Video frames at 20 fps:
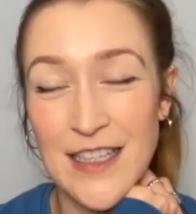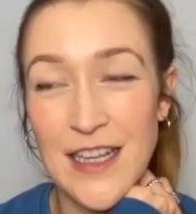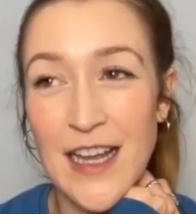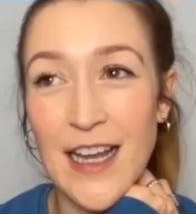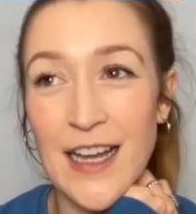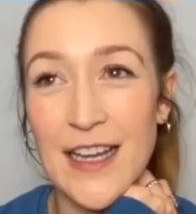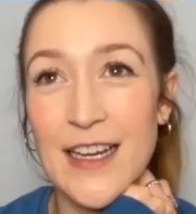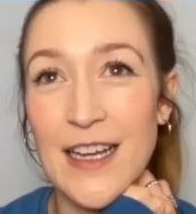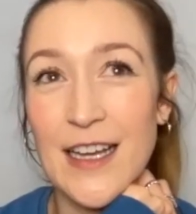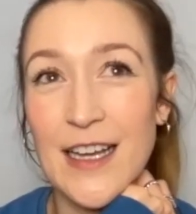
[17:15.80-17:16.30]

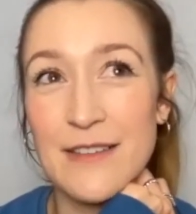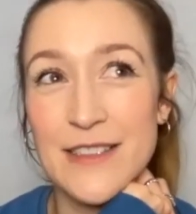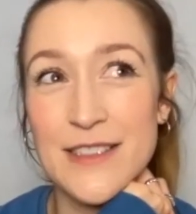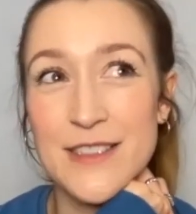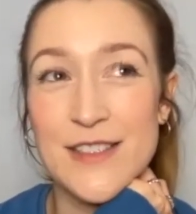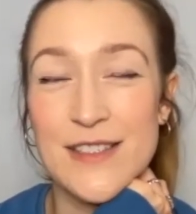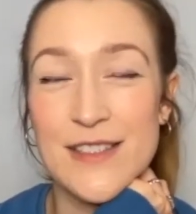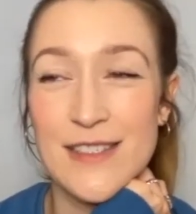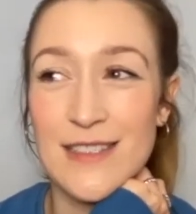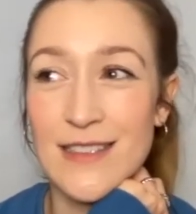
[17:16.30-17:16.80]
And how
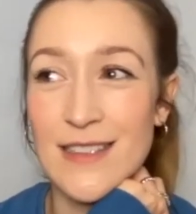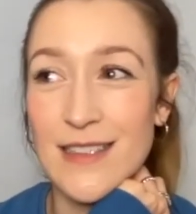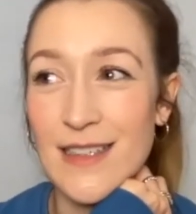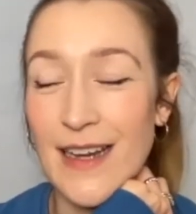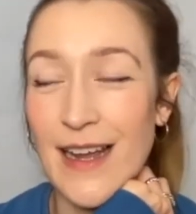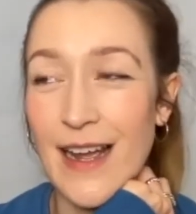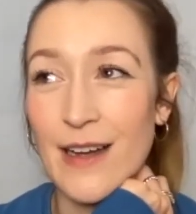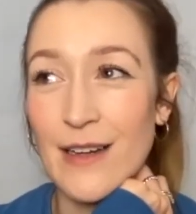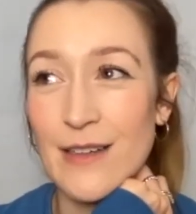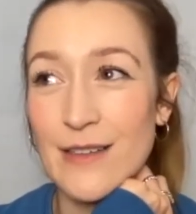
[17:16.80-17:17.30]
interesting that
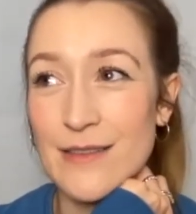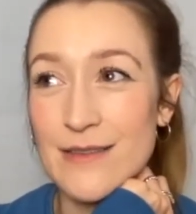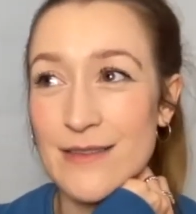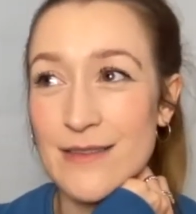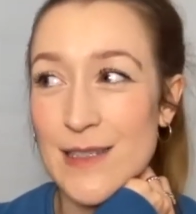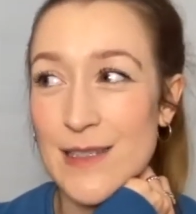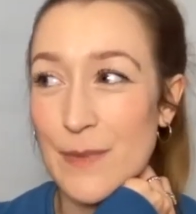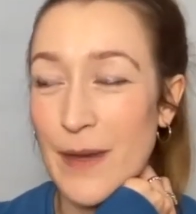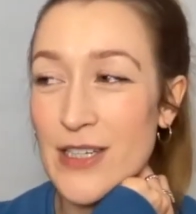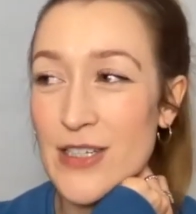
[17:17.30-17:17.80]
now,
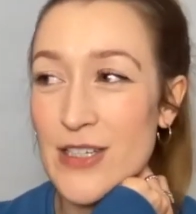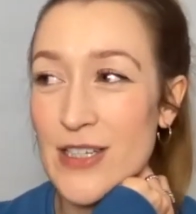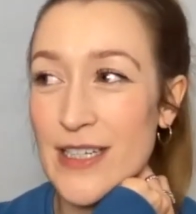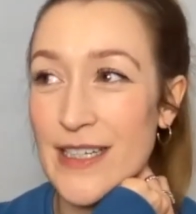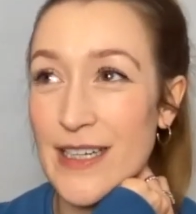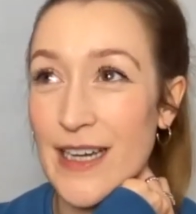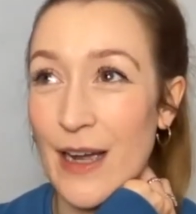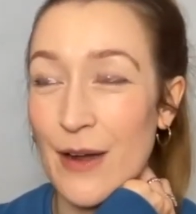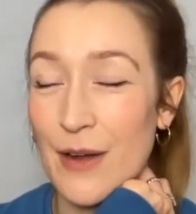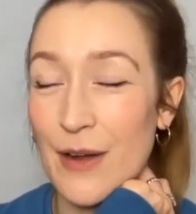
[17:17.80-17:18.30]
especially
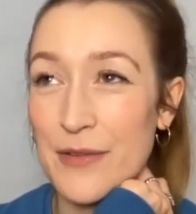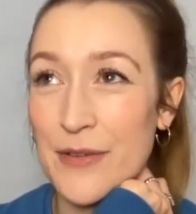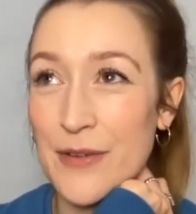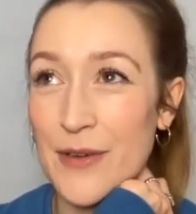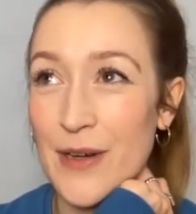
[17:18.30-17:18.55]
now, I feel